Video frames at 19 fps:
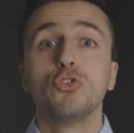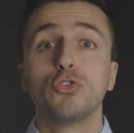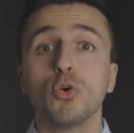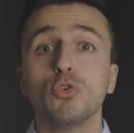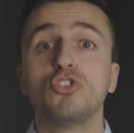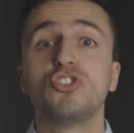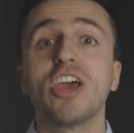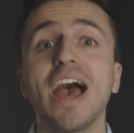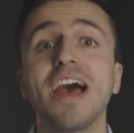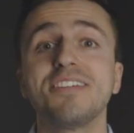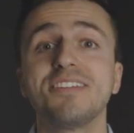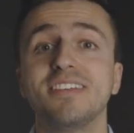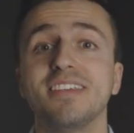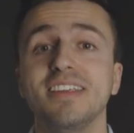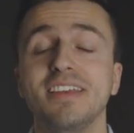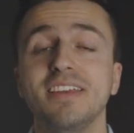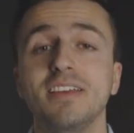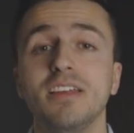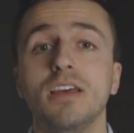So
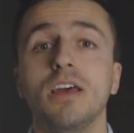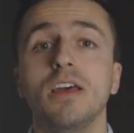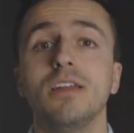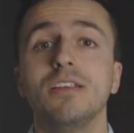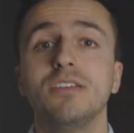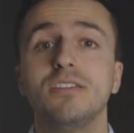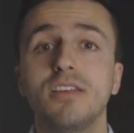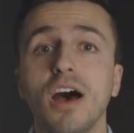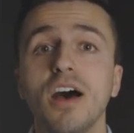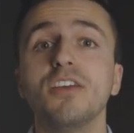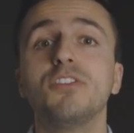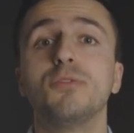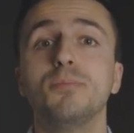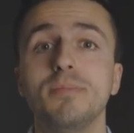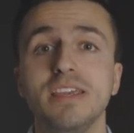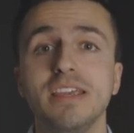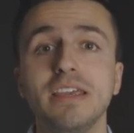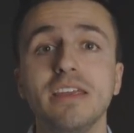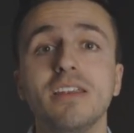chastity does
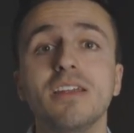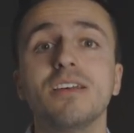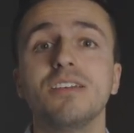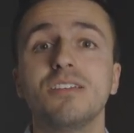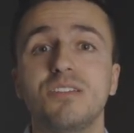mean